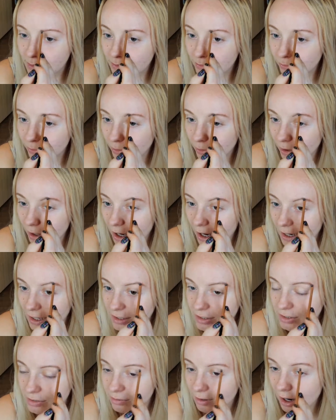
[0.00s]
before
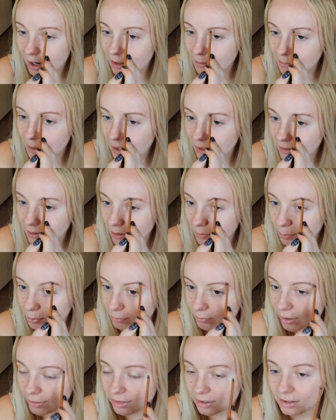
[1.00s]
I do eye
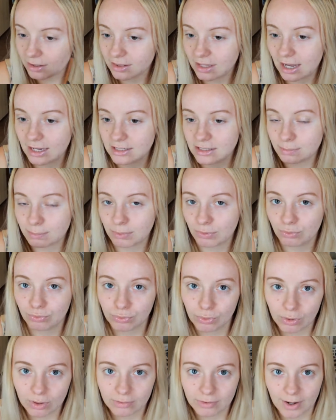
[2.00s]
makeup, whether that's
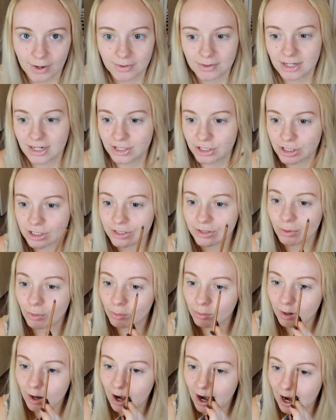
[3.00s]
before foundation
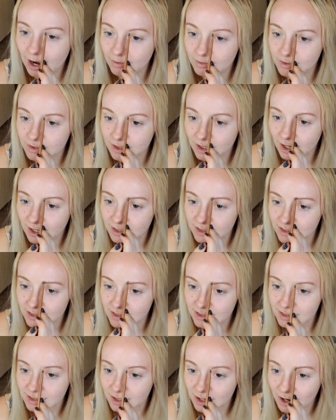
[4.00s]
or after. I
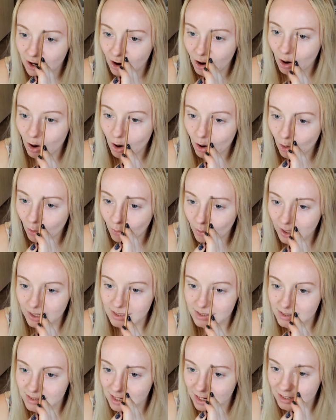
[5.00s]
just
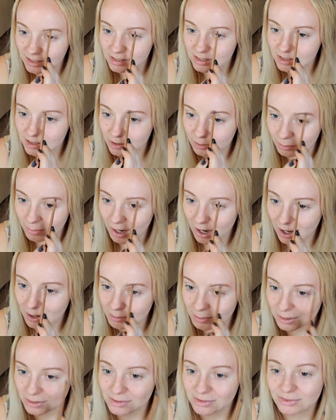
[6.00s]
always tend to do my
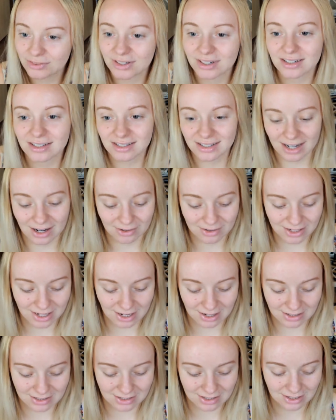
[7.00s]
eyebrows first
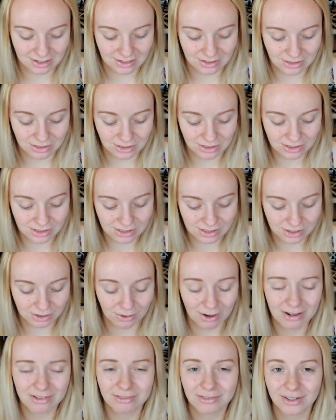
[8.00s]
nowadays, just
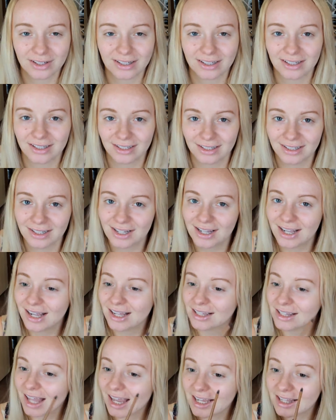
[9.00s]
so I feel
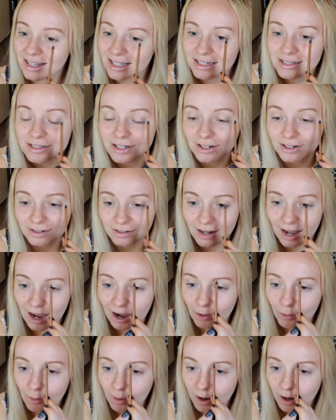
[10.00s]
like they turn
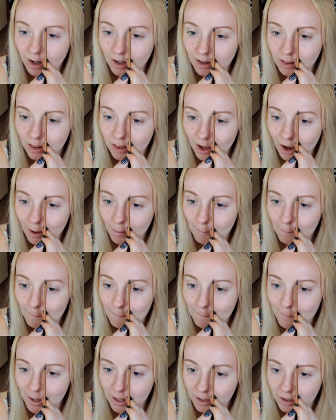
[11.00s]
out a lot
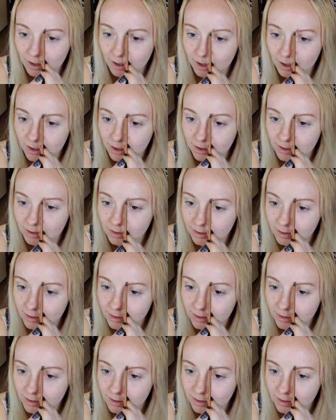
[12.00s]
better.